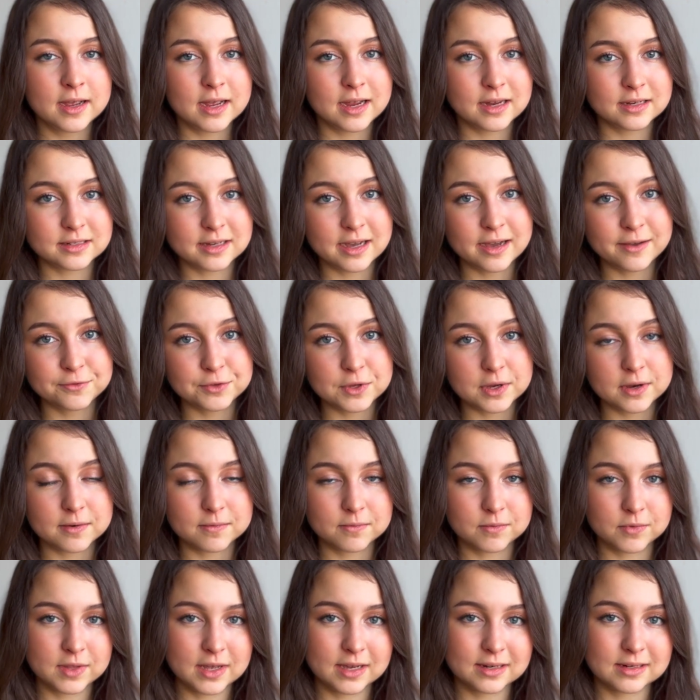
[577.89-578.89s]
And after
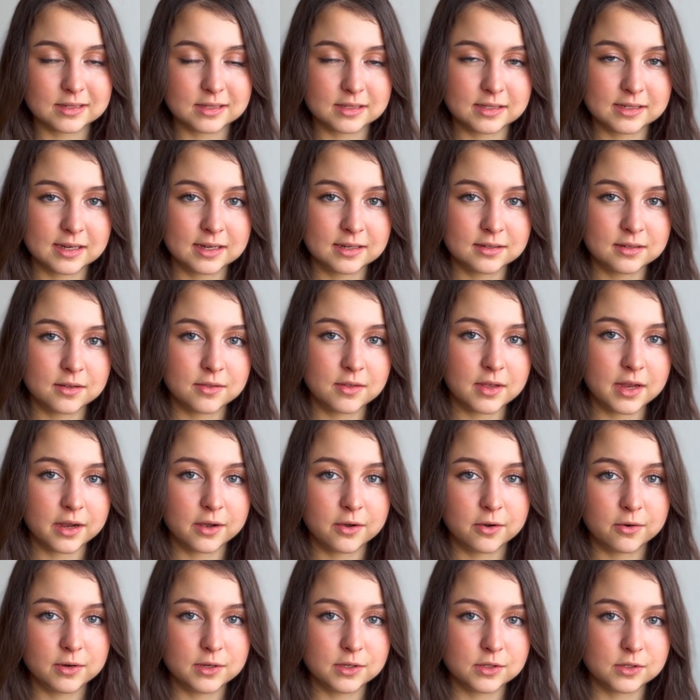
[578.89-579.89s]
that is done, they are
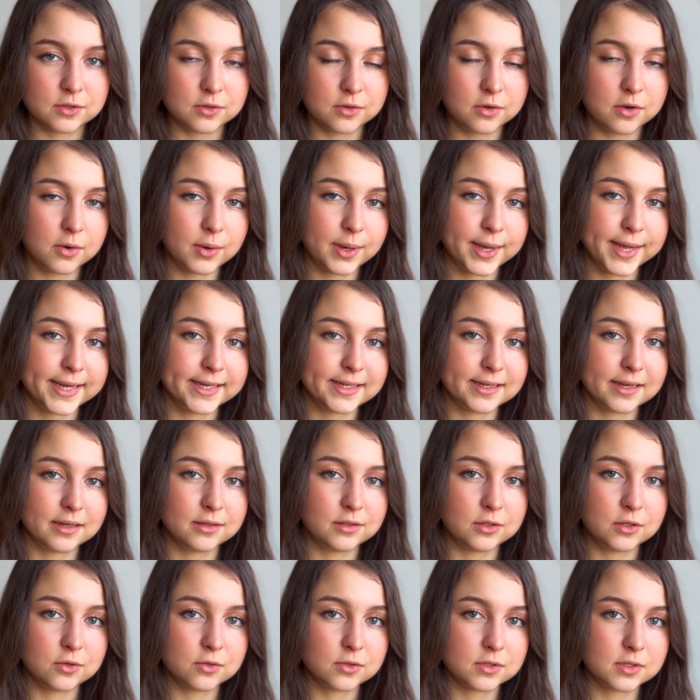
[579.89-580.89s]
going to go ahead
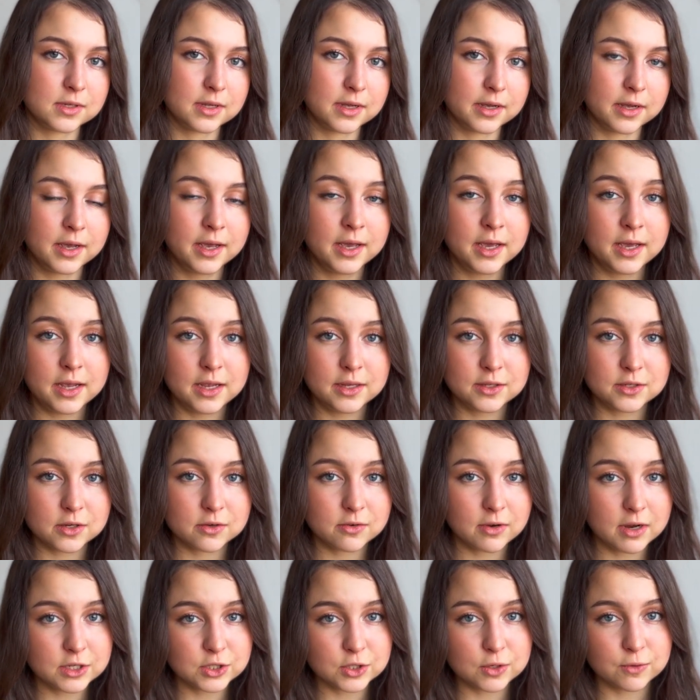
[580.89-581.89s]
and use the
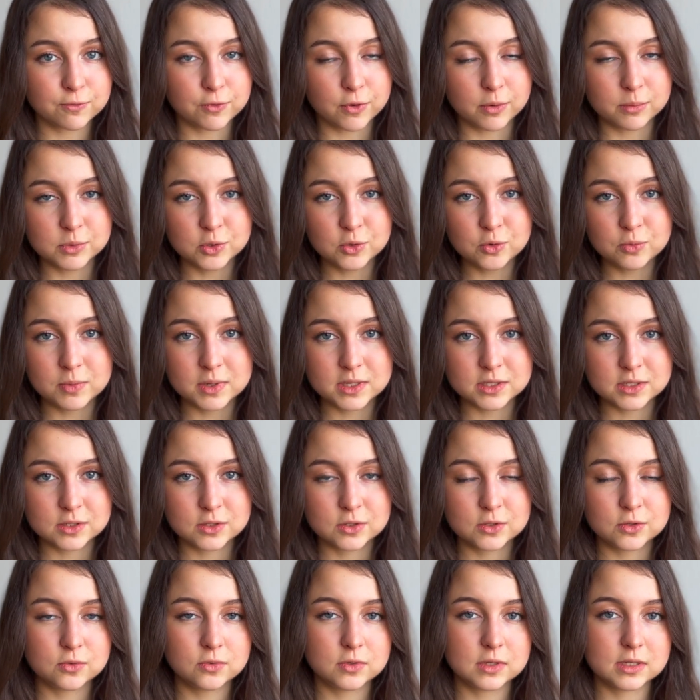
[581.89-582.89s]
integration from
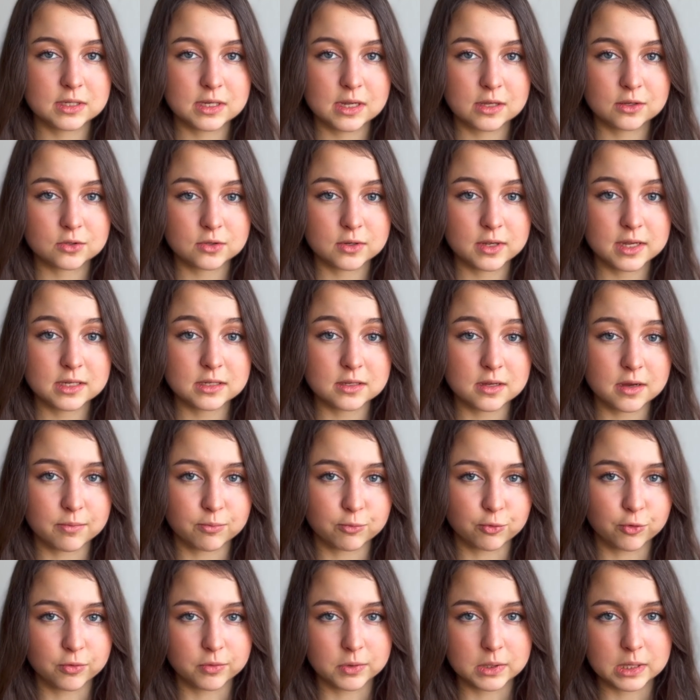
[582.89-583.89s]
Lumoz to decentralize their
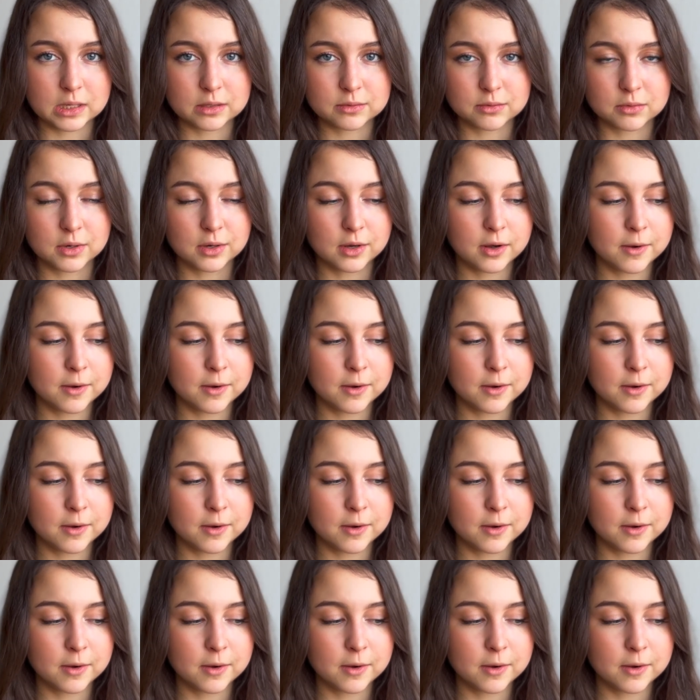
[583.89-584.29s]
prover network.